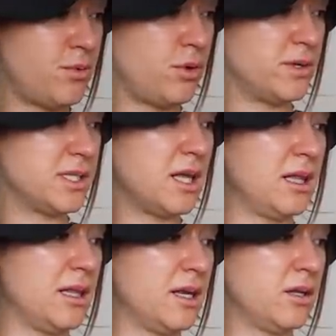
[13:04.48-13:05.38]
boy was a
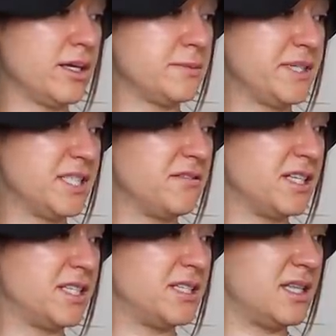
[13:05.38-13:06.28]
little expensive.
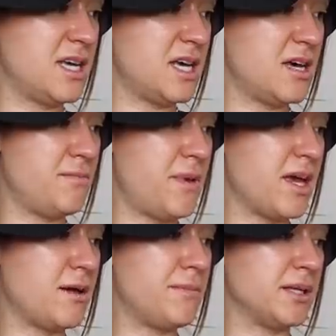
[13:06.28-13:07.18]
This is the
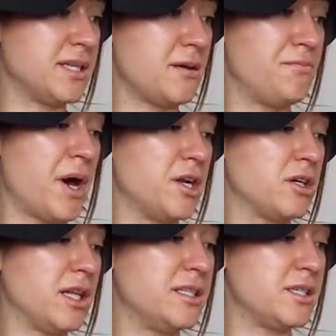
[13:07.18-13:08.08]
Makeup Melting Butter
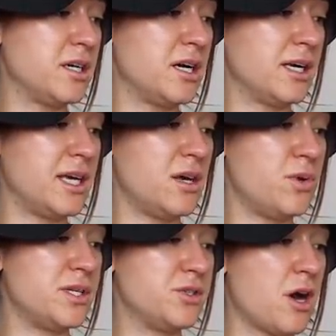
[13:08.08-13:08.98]
Cleanser
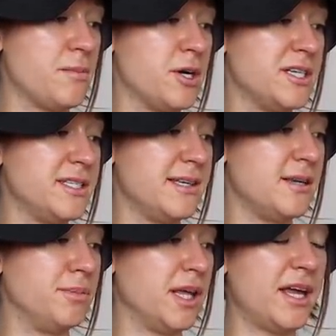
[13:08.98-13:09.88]
Kiwi Strawberry
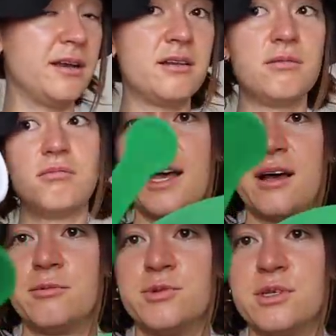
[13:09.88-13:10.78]
Seed Blend. Ah, it
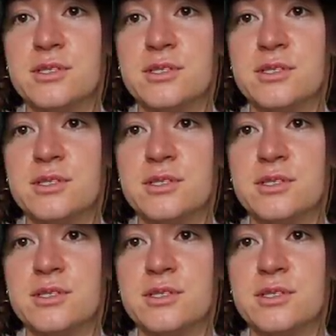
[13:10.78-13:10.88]
comes with a little